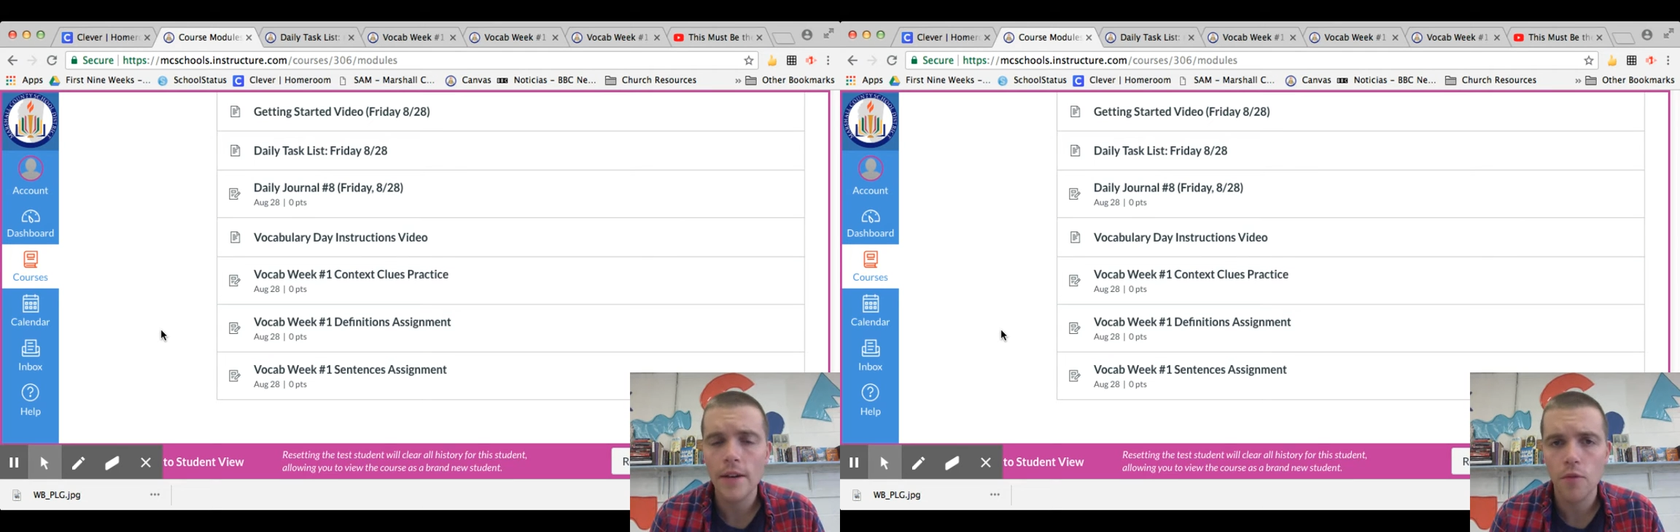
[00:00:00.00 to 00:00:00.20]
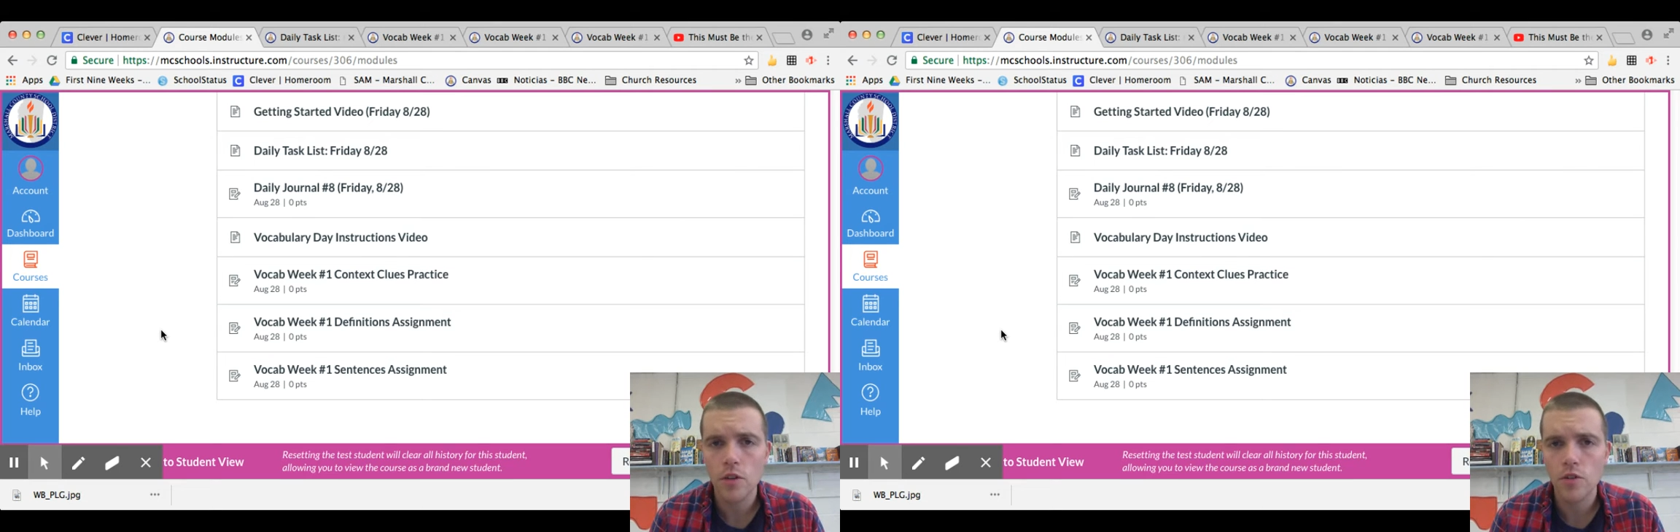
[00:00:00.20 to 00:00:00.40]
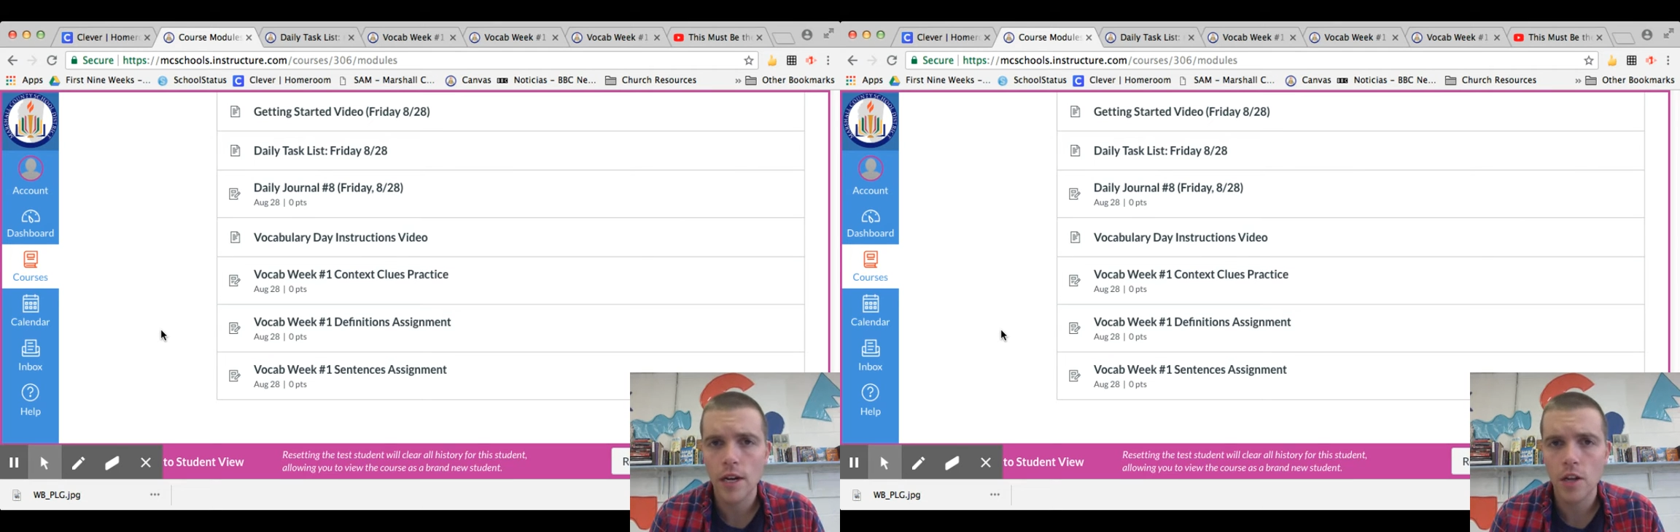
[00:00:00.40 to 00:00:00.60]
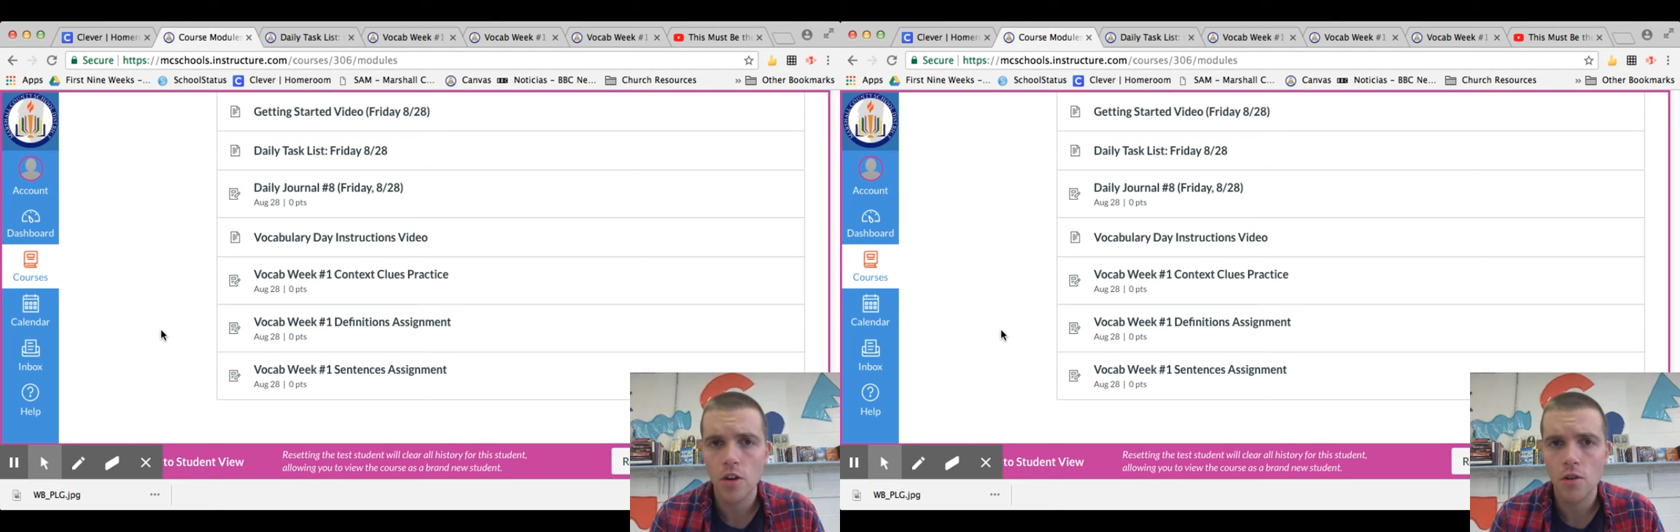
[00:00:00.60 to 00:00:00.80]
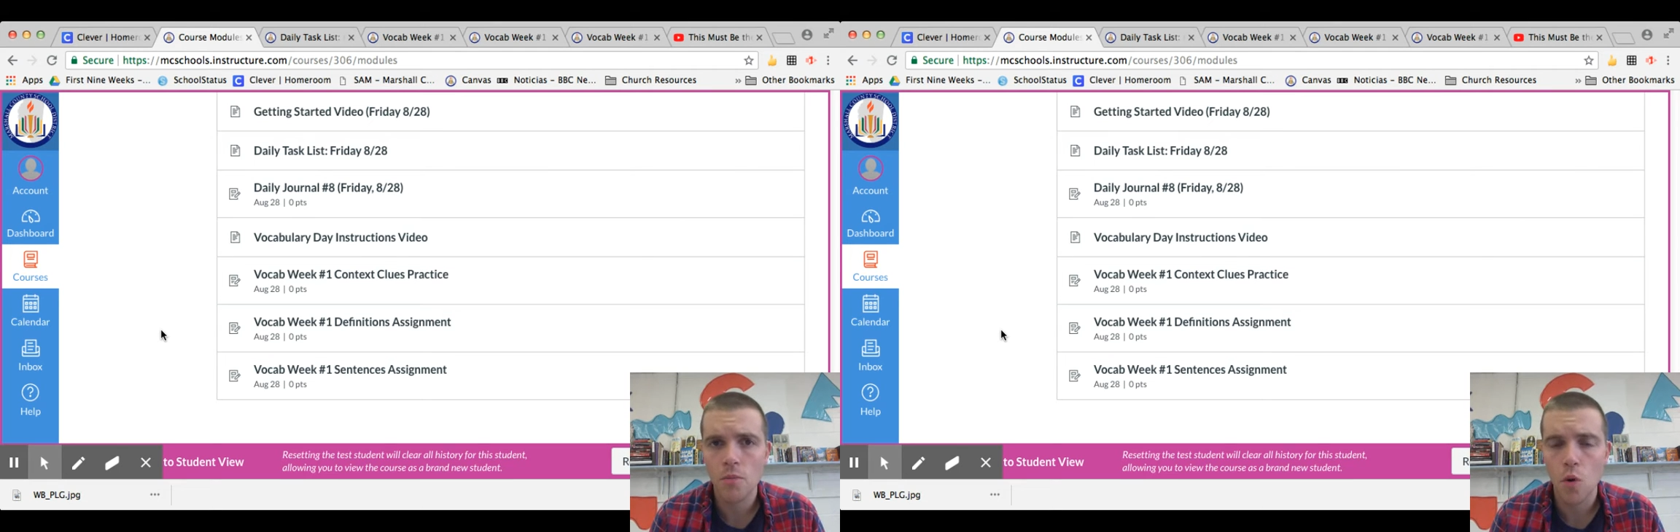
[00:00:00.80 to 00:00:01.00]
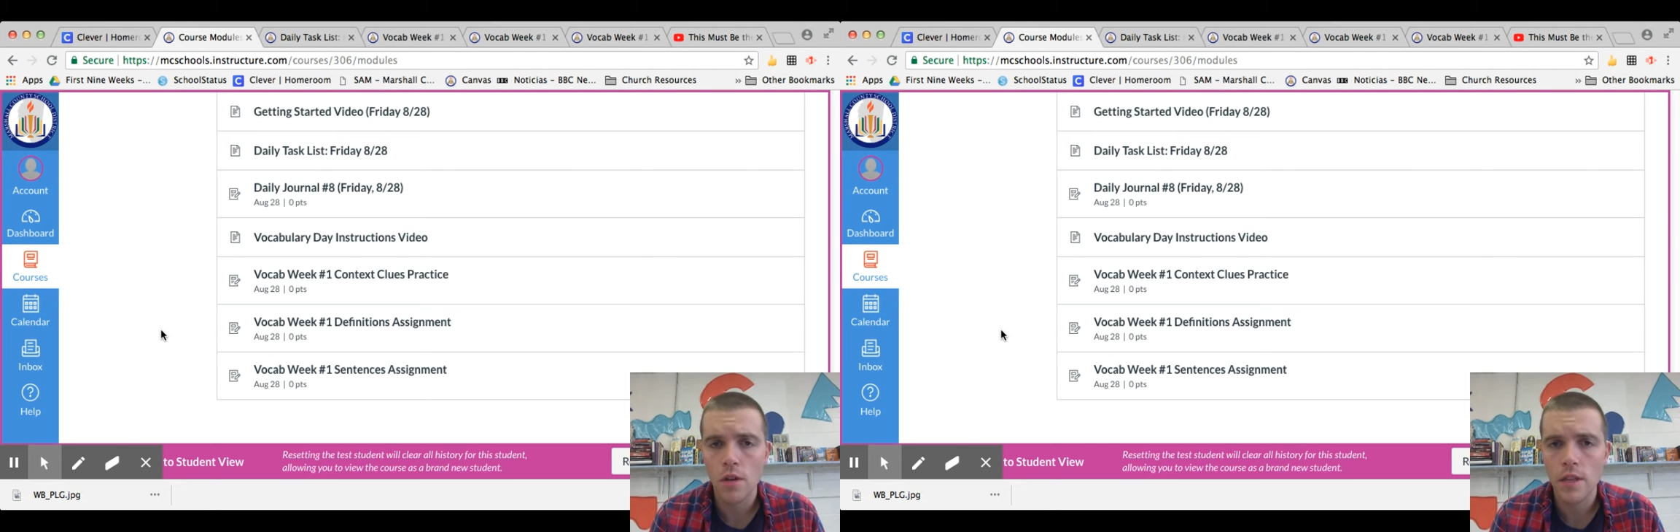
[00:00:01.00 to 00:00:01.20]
if we try to learn more